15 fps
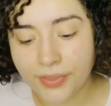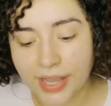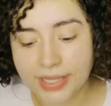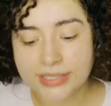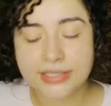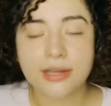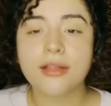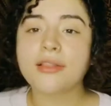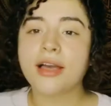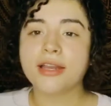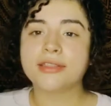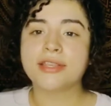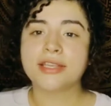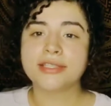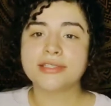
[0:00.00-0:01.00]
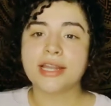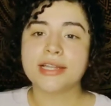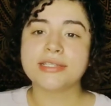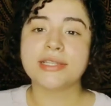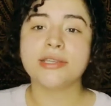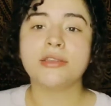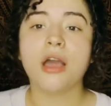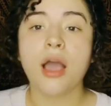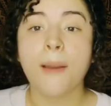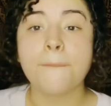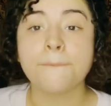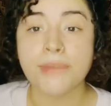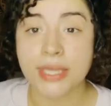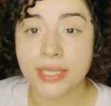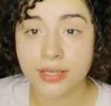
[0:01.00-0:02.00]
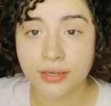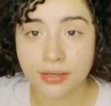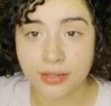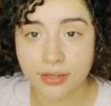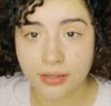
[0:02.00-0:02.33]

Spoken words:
I said a lot of things that I did not mean.